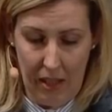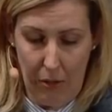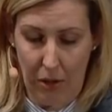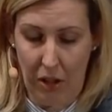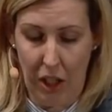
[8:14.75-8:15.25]

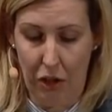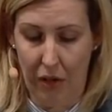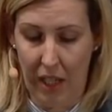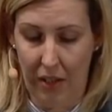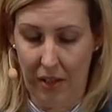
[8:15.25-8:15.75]
There was only
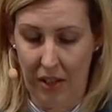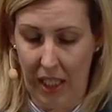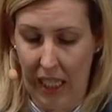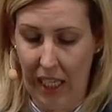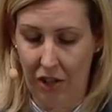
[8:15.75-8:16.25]
3 others
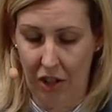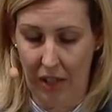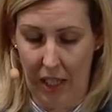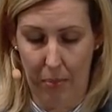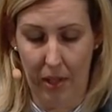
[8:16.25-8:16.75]
in the
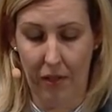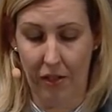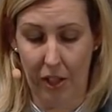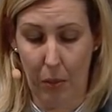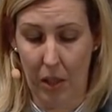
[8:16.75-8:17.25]
kitchen that had
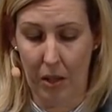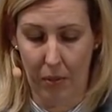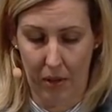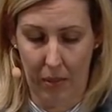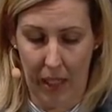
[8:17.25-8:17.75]
previously
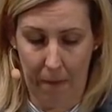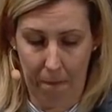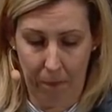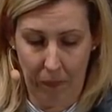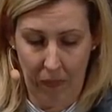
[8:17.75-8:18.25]
worked with me.
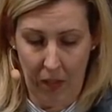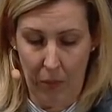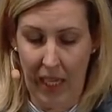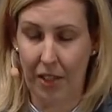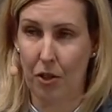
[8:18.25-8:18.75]

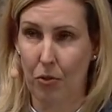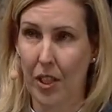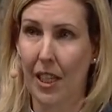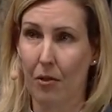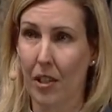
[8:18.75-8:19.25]
We had to
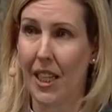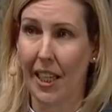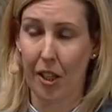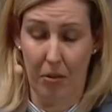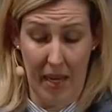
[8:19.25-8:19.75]
really,
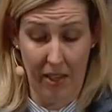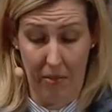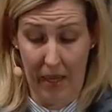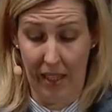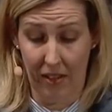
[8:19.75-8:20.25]
really go
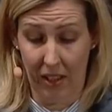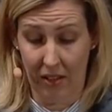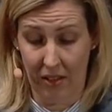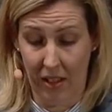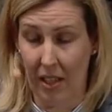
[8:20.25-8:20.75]
back to
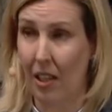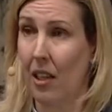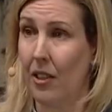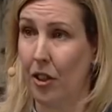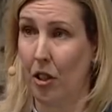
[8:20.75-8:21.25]
basics
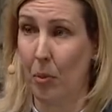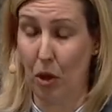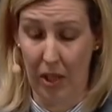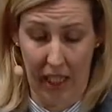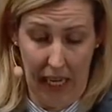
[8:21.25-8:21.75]
and learn to
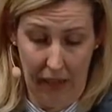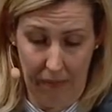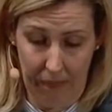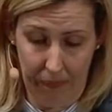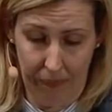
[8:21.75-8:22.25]
communicate.